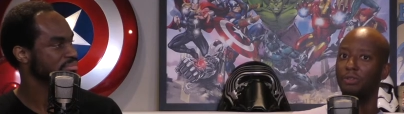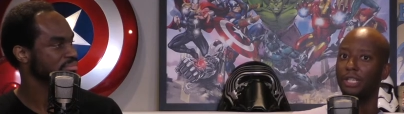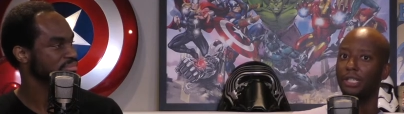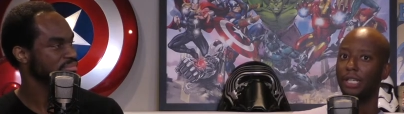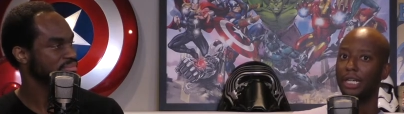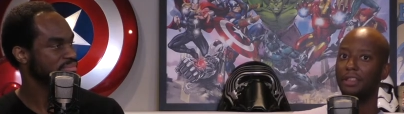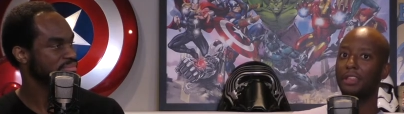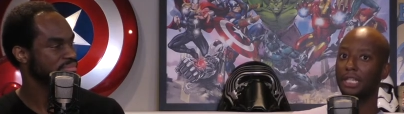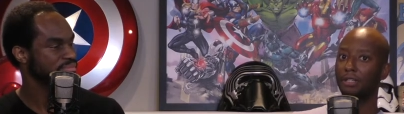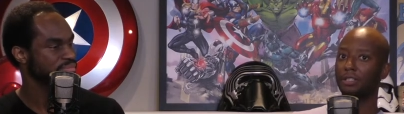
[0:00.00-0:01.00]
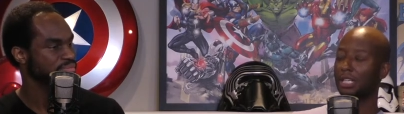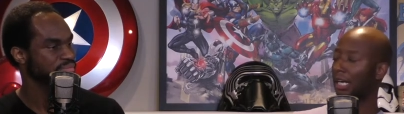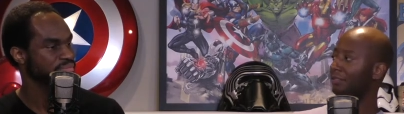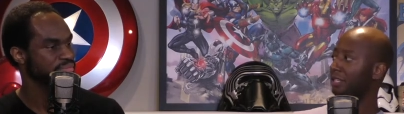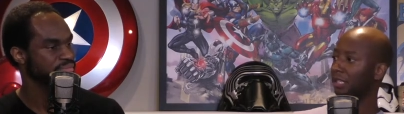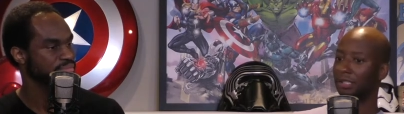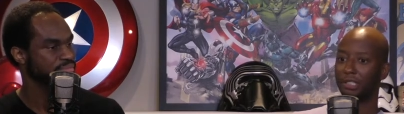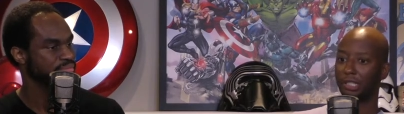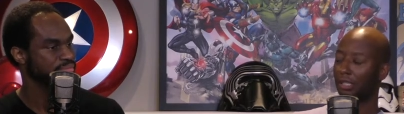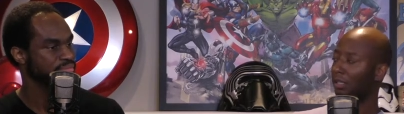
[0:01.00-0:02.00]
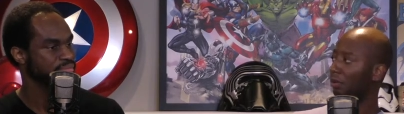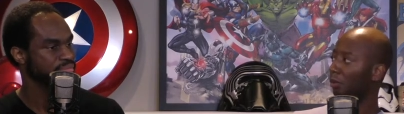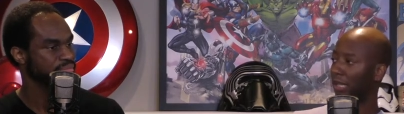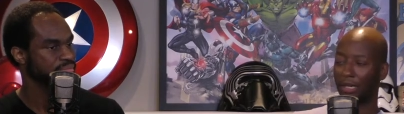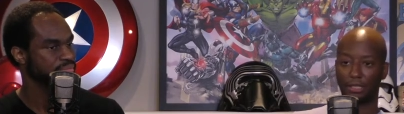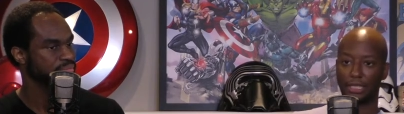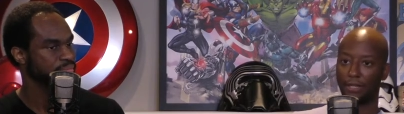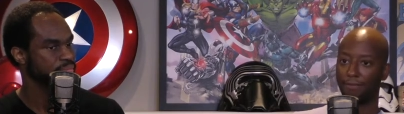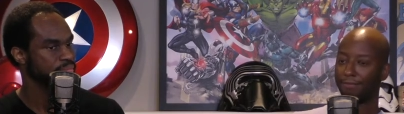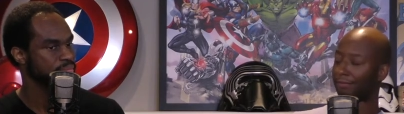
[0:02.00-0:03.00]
Speaker 1: movie in theaters that I've seen this year, without a doubt.